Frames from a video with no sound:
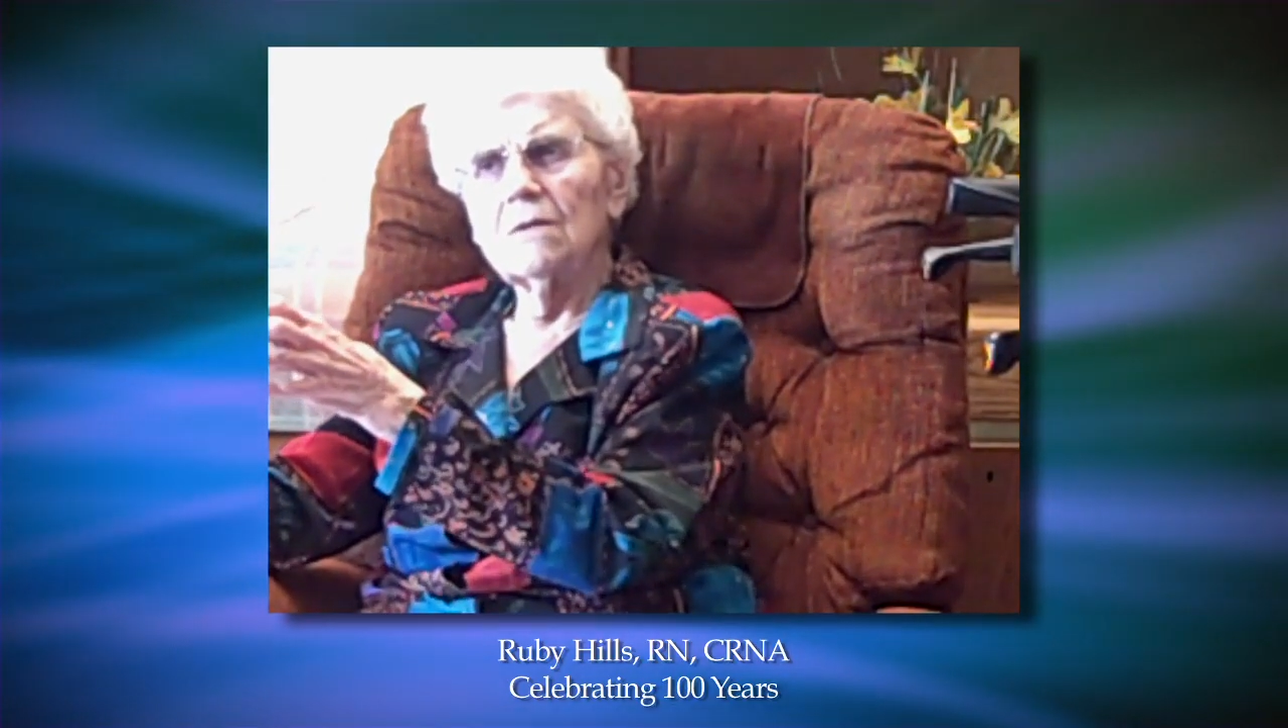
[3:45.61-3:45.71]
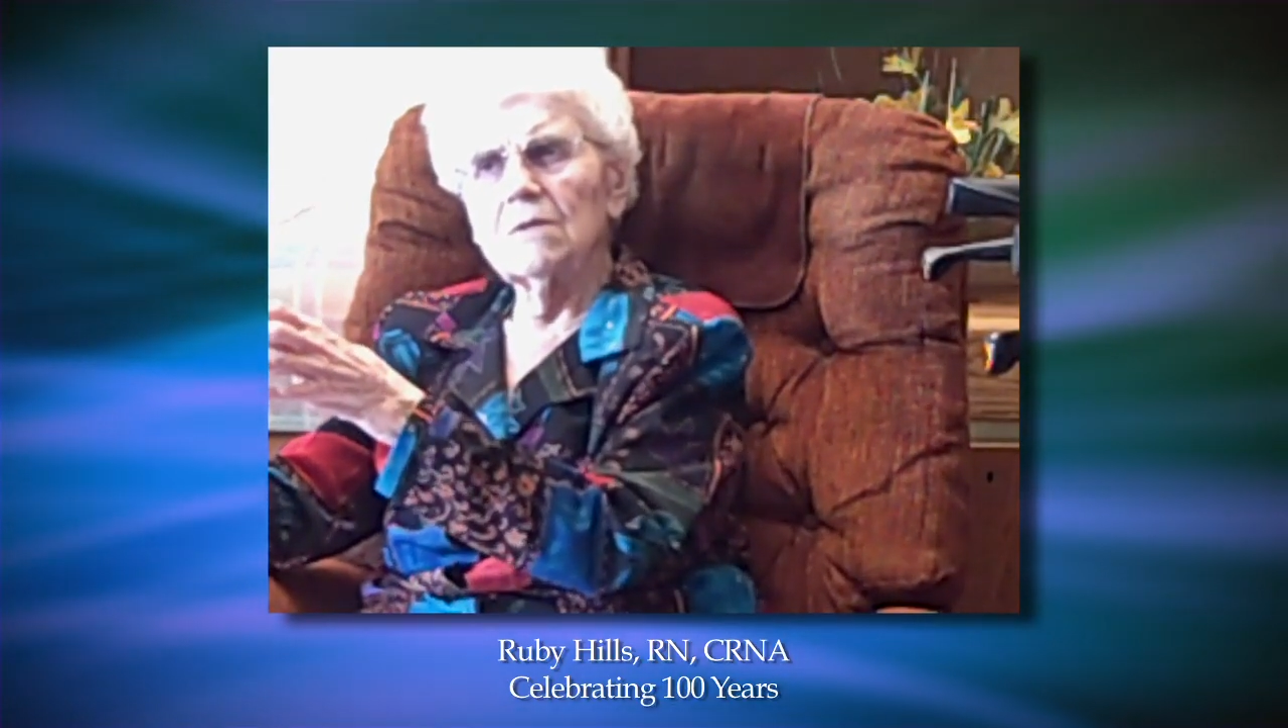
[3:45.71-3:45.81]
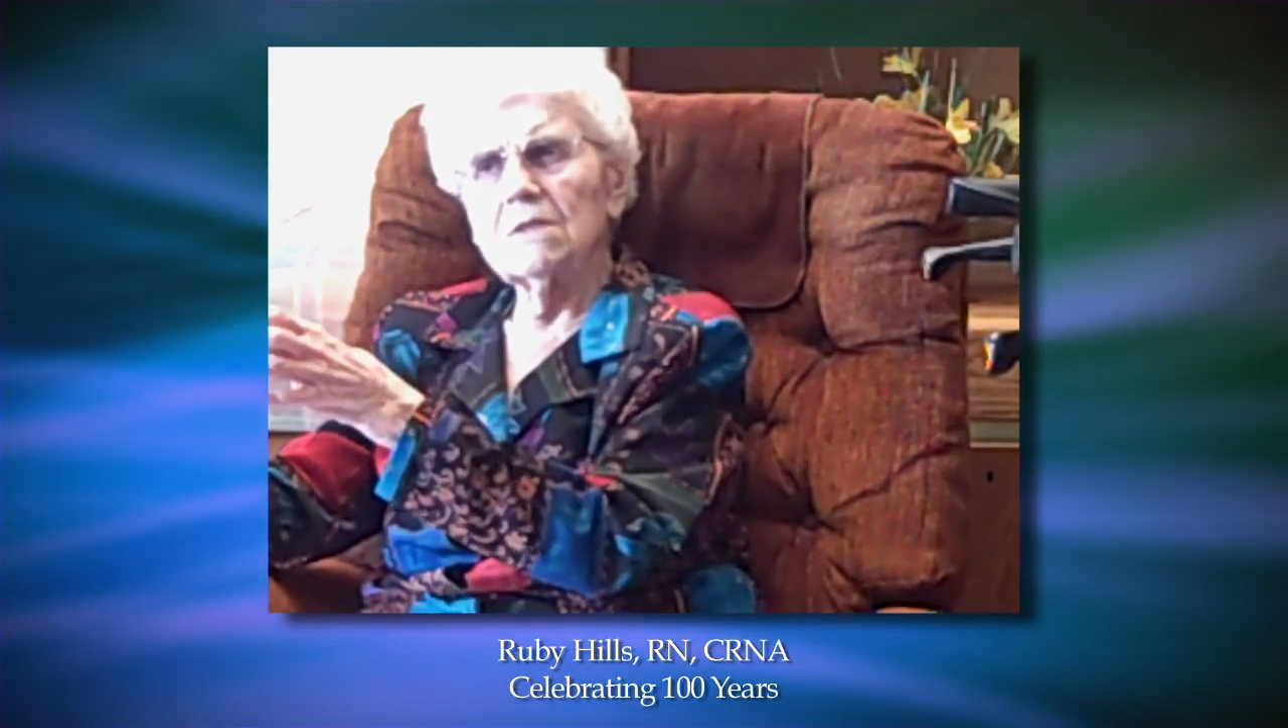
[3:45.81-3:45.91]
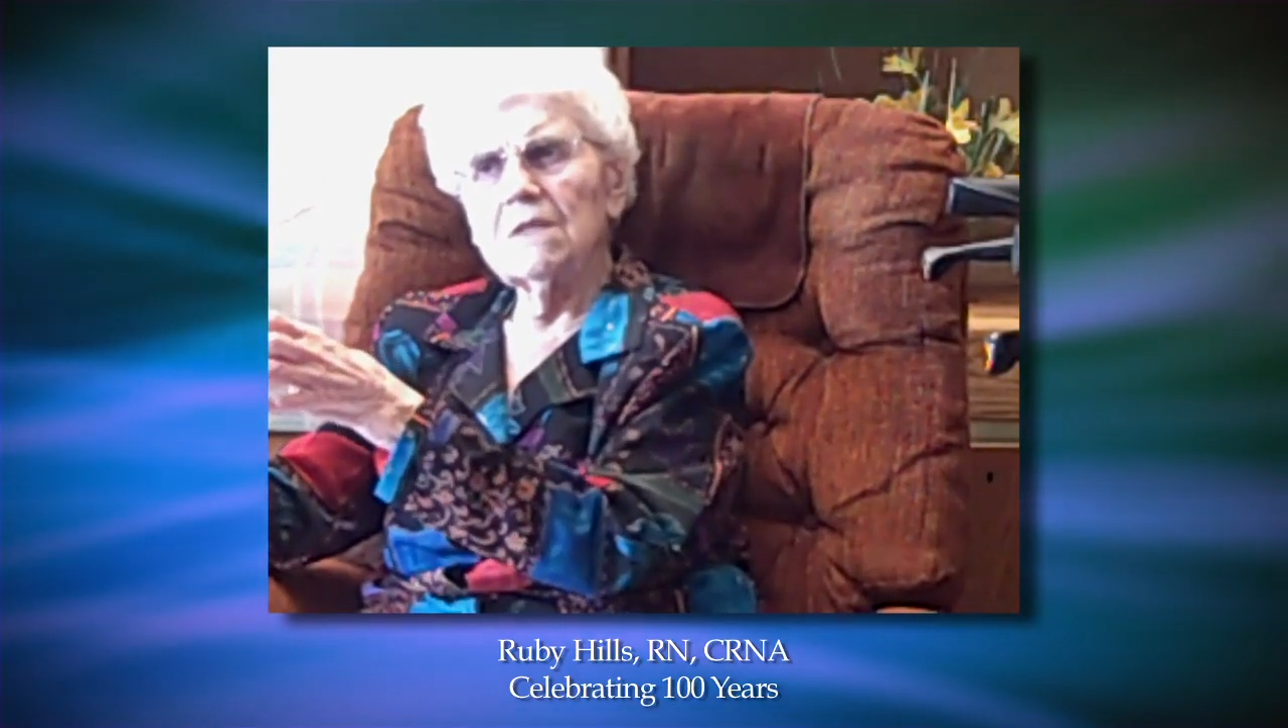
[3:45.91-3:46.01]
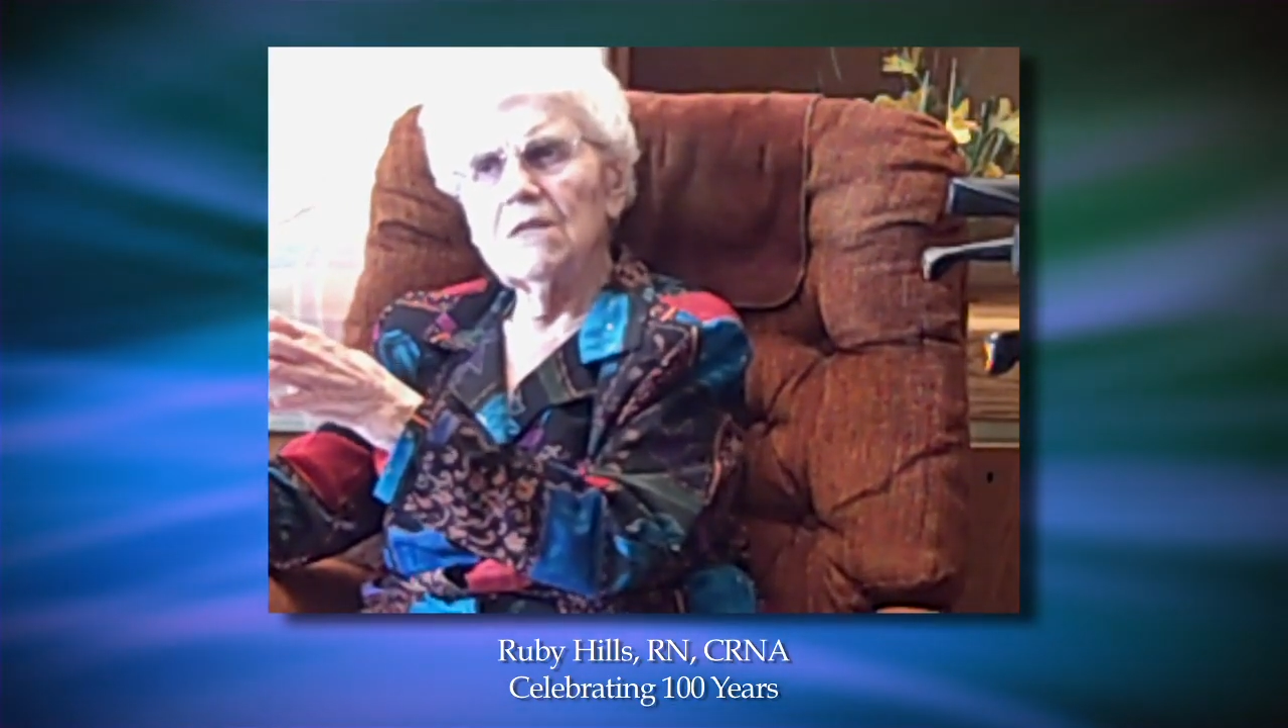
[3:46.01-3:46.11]

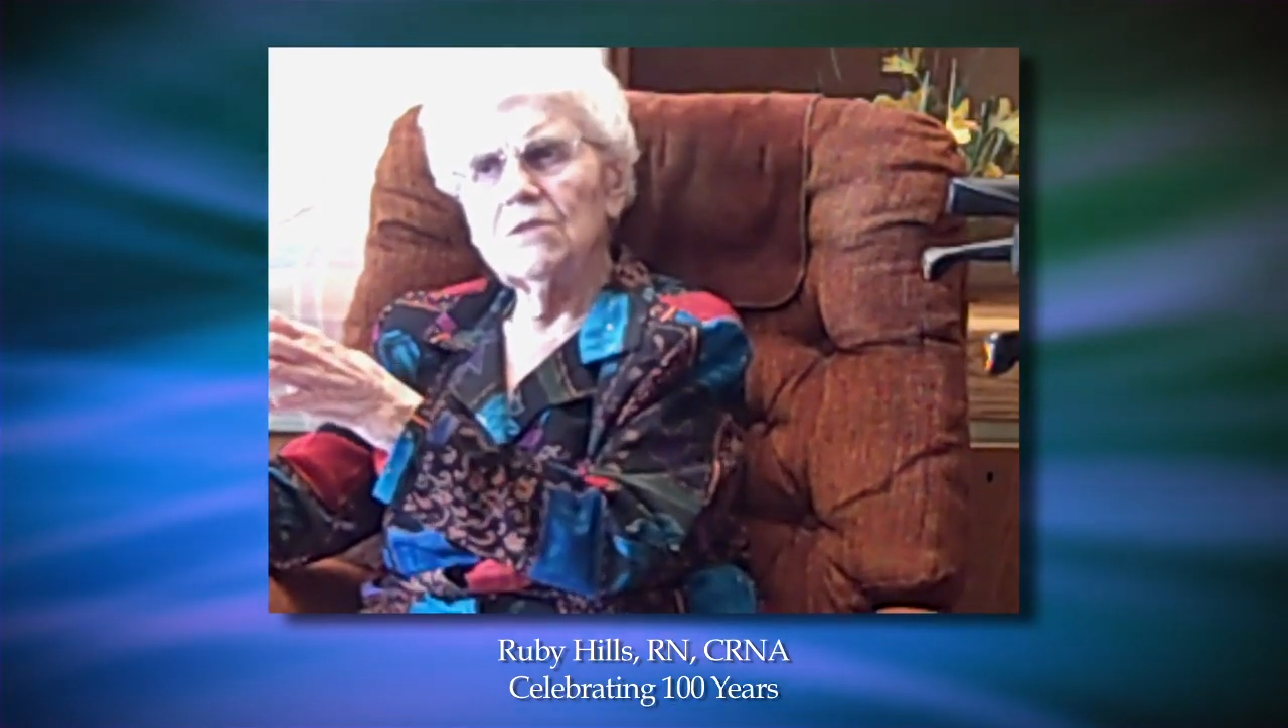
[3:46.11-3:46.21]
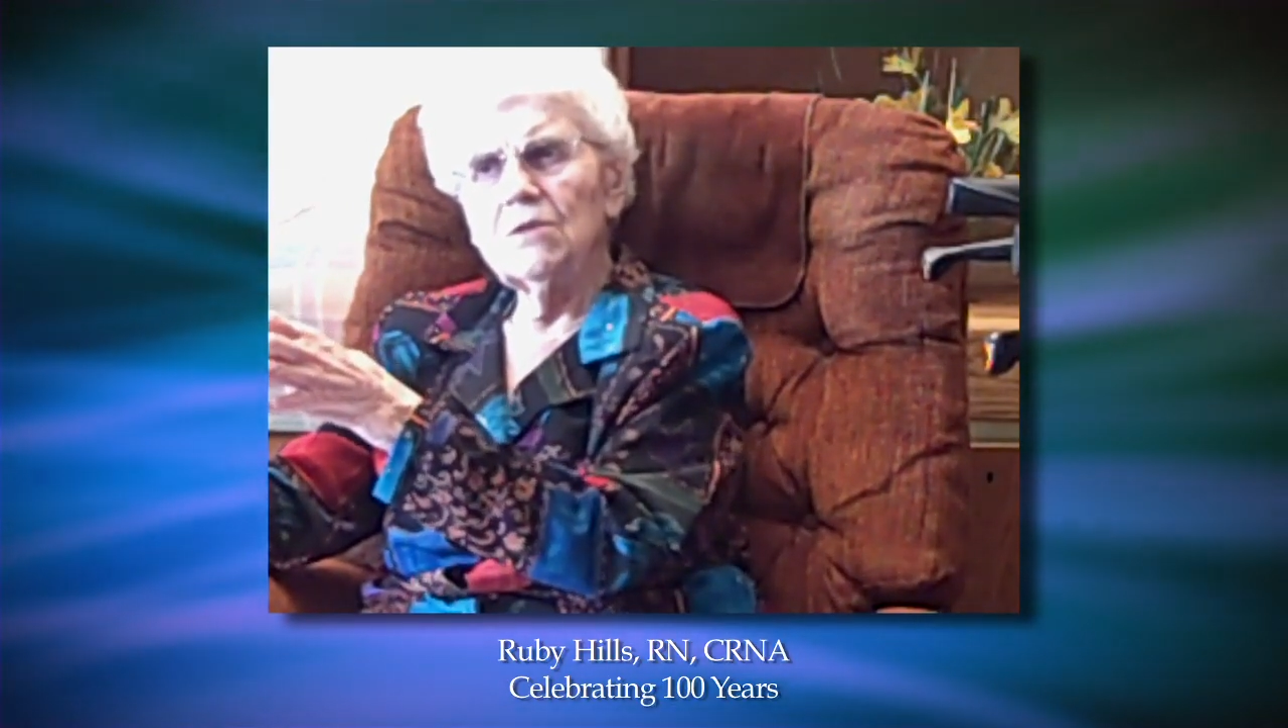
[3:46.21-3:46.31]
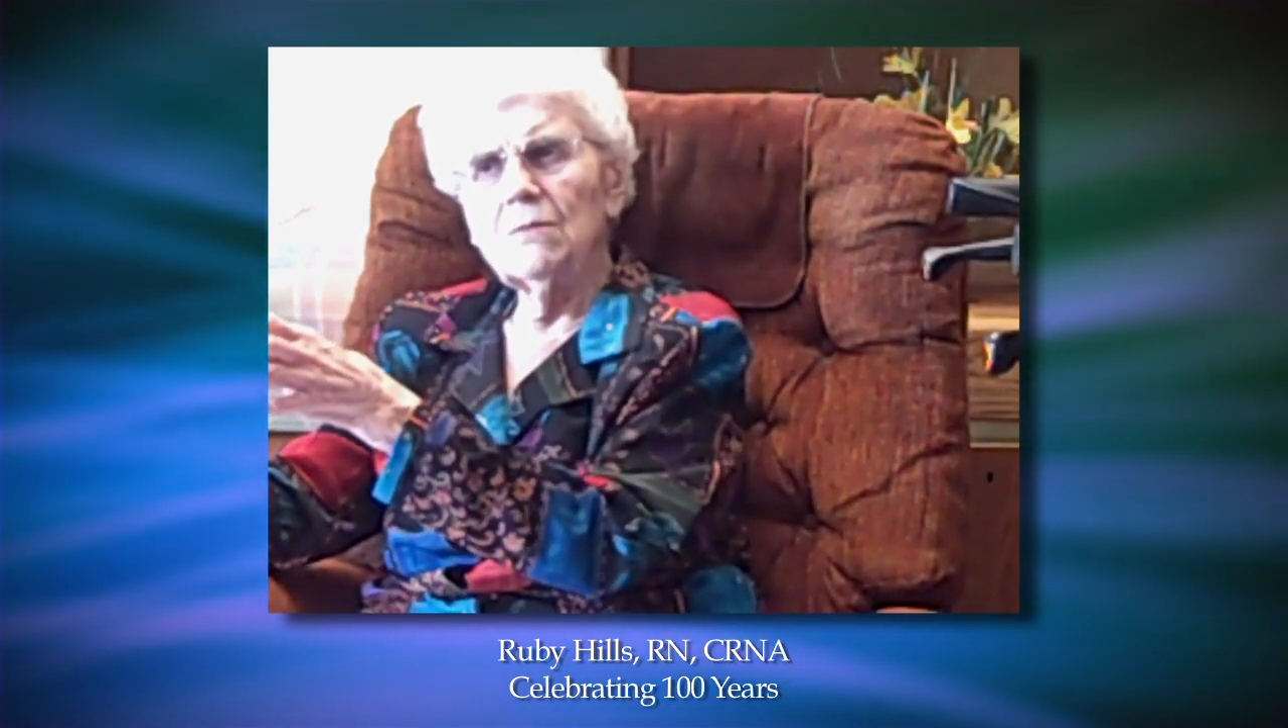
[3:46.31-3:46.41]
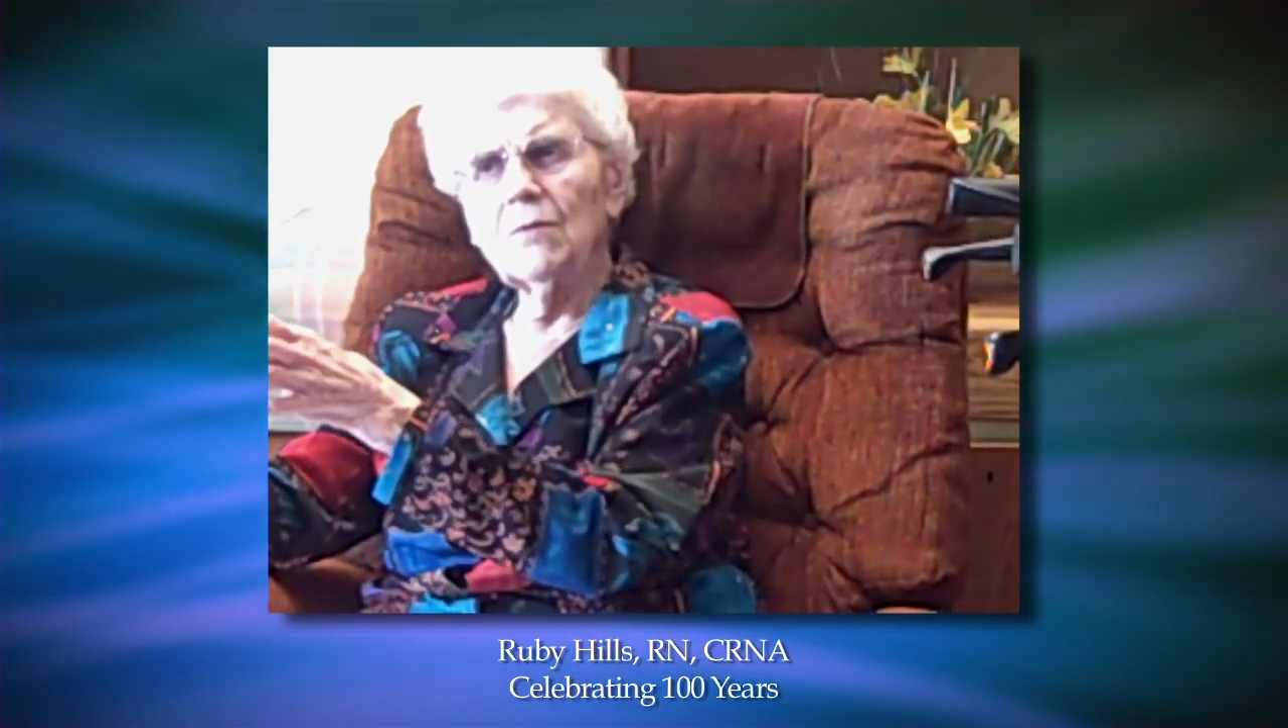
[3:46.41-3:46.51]
would stay 2